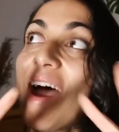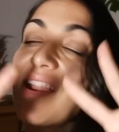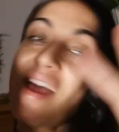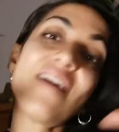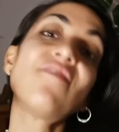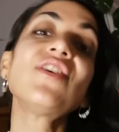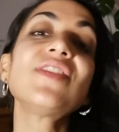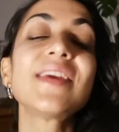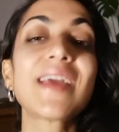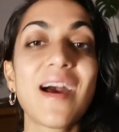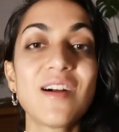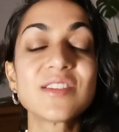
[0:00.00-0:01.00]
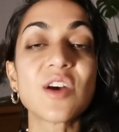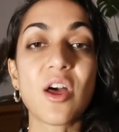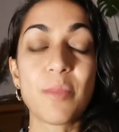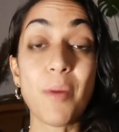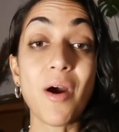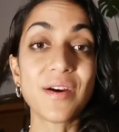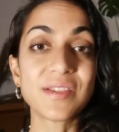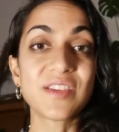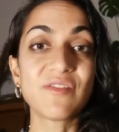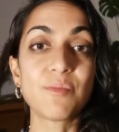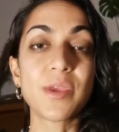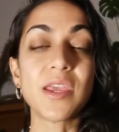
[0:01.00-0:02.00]
and everything else are parts
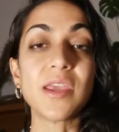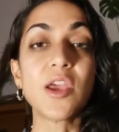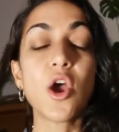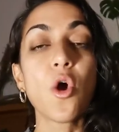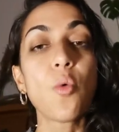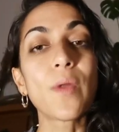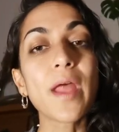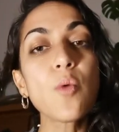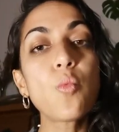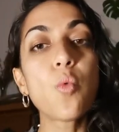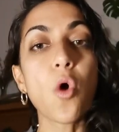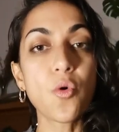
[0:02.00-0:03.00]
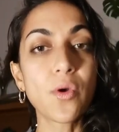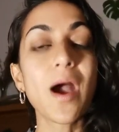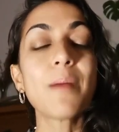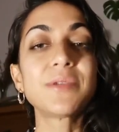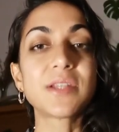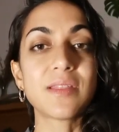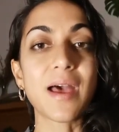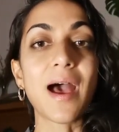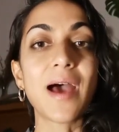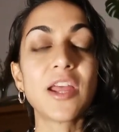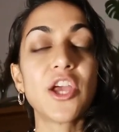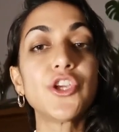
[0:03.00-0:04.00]
of me. When I woke up to
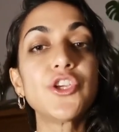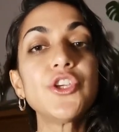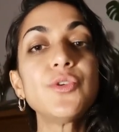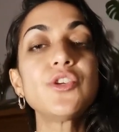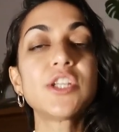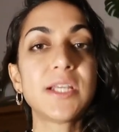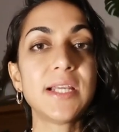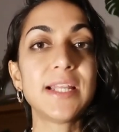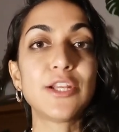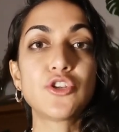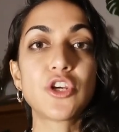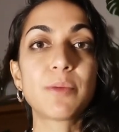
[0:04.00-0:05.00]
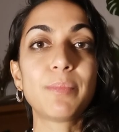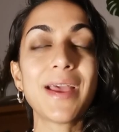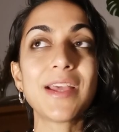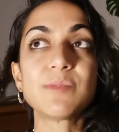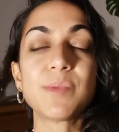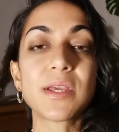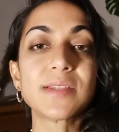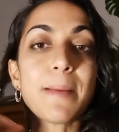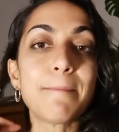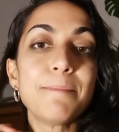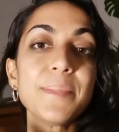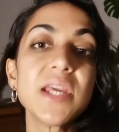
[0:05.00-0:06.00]
that, a huge healing took place, because
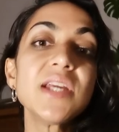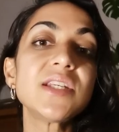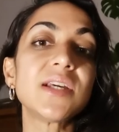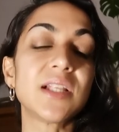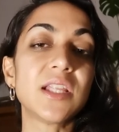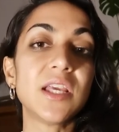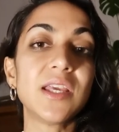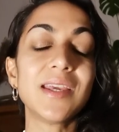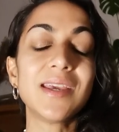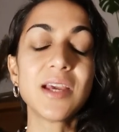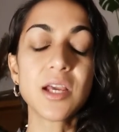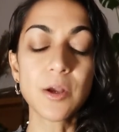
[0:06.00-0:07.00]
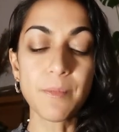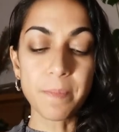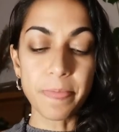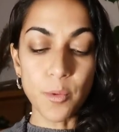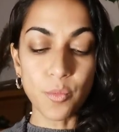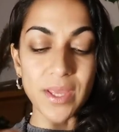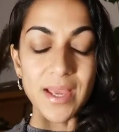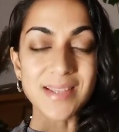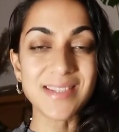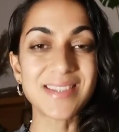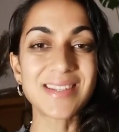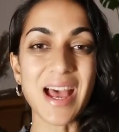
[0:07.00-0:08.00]
immediately we
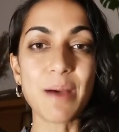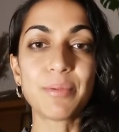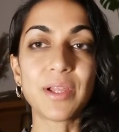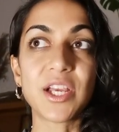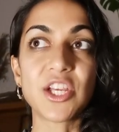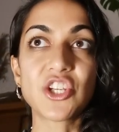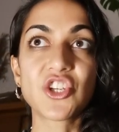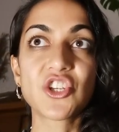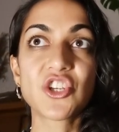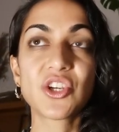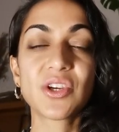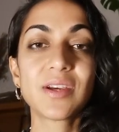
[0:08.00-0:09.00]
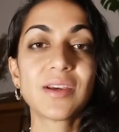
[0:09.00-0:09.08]
establish